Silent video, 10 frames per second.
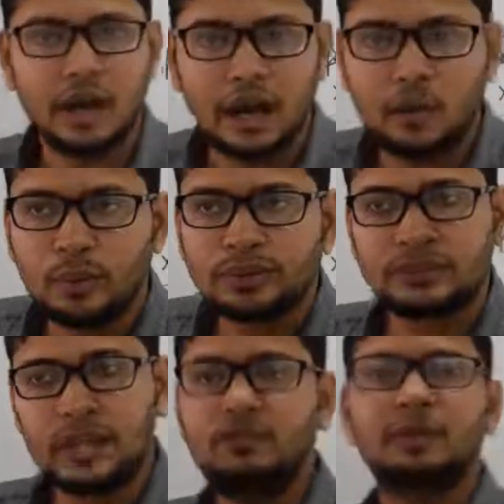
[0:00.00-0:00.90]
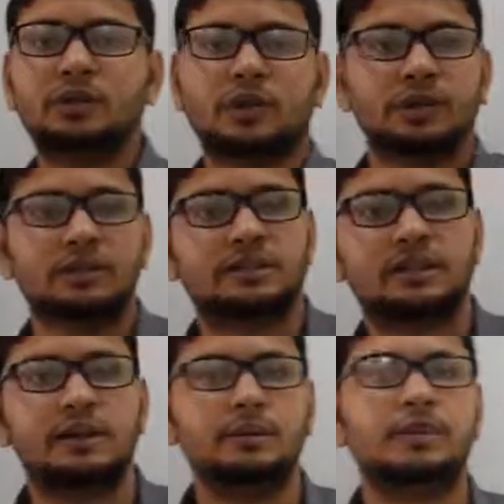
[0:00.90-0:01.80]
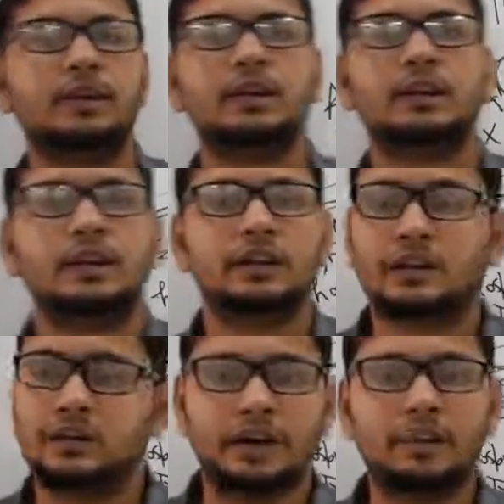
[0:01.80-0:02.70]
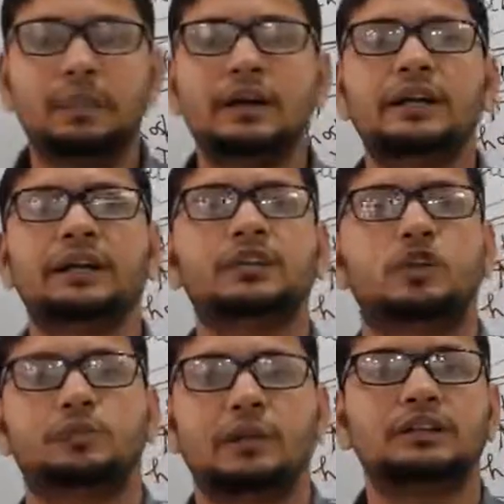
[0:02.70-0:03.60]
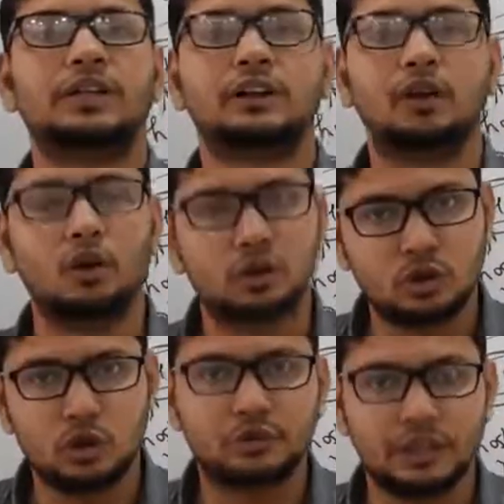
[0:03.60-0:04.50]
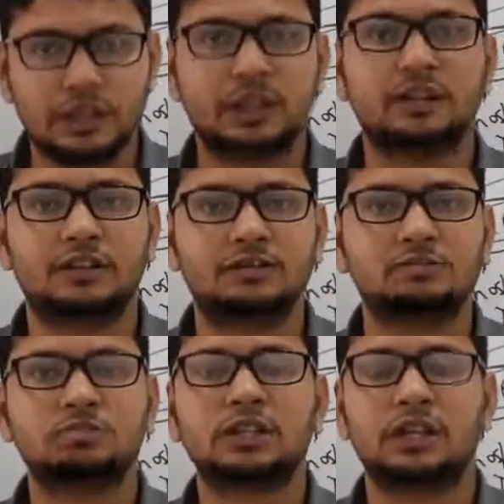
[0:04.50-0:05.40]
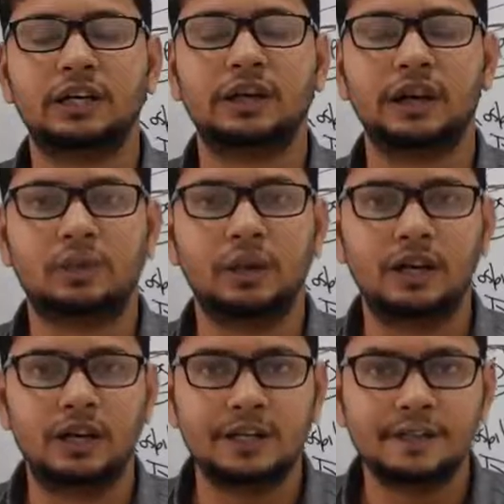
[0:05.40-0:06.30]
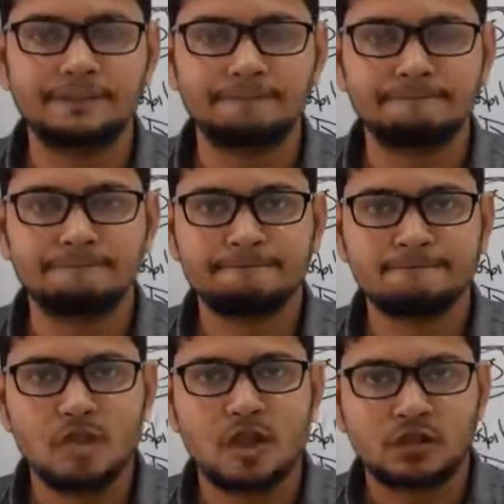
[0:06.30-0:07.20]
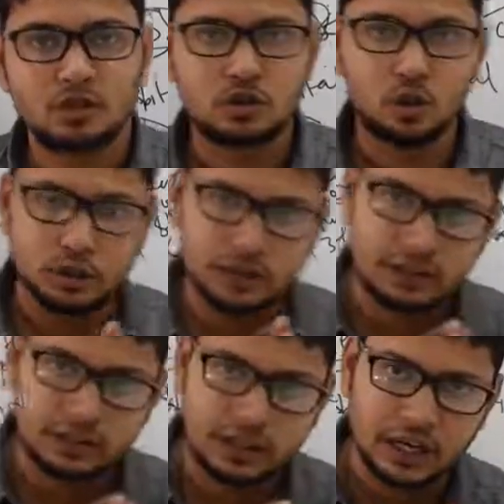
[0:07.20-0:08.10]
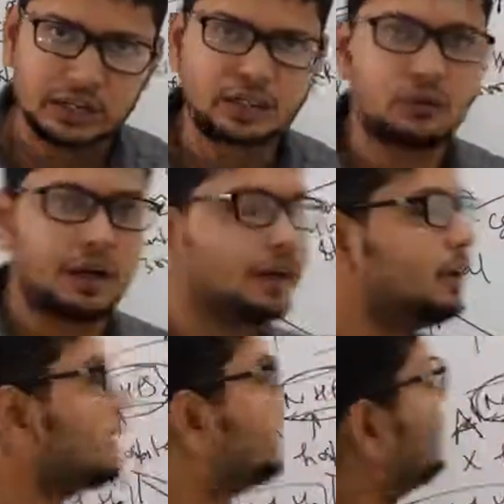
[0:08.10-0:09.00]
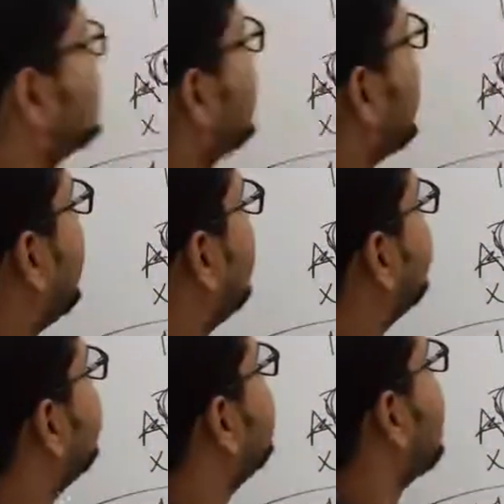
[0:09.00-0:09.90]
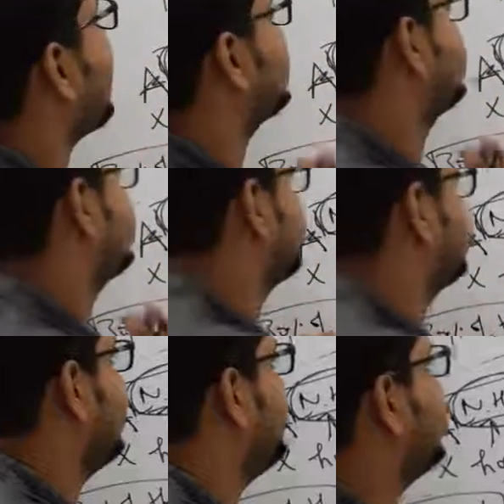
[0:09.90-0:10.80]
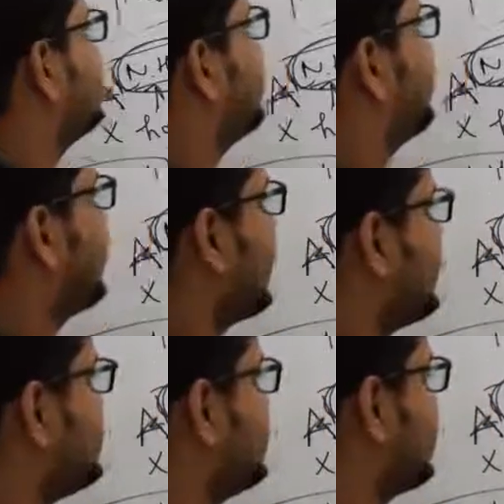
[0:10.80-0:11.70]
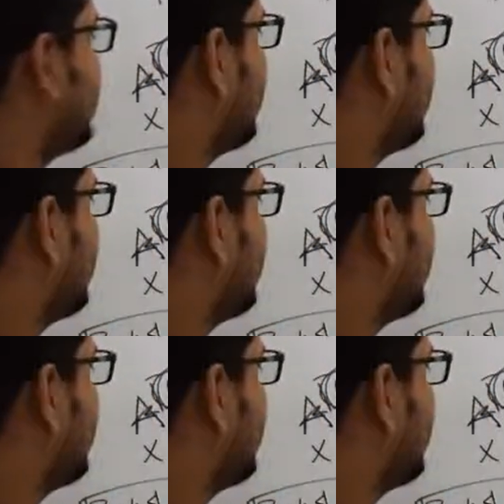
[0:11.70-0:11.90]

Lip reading: And once they will be joining the scheme, the treatment in these hospitals are also of third grade quality. So that is why IMA has suggested that the price